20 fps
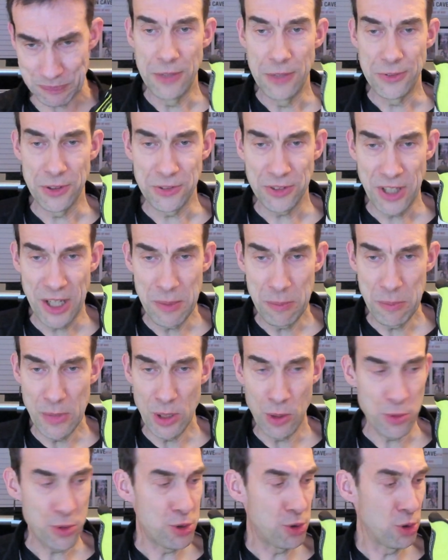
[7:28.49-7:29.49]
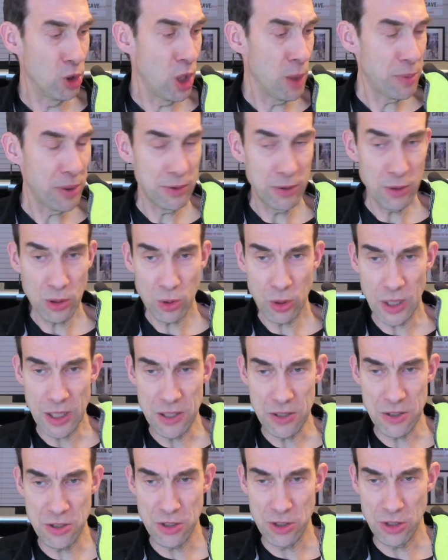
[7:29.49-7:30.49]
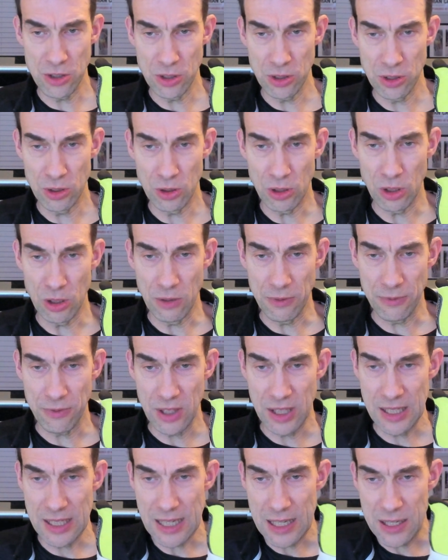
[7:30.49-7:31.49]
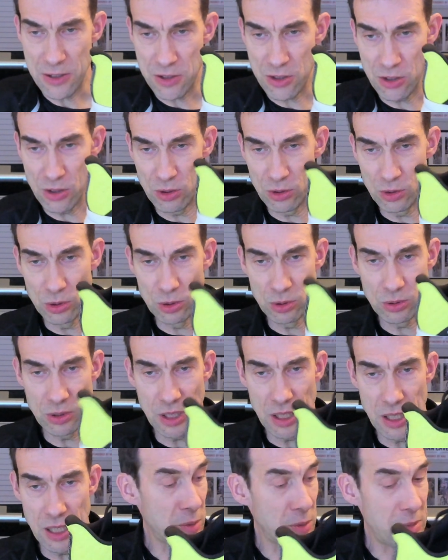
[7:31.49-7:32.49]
It's a 10mm drop. I'm not quite sure of the actual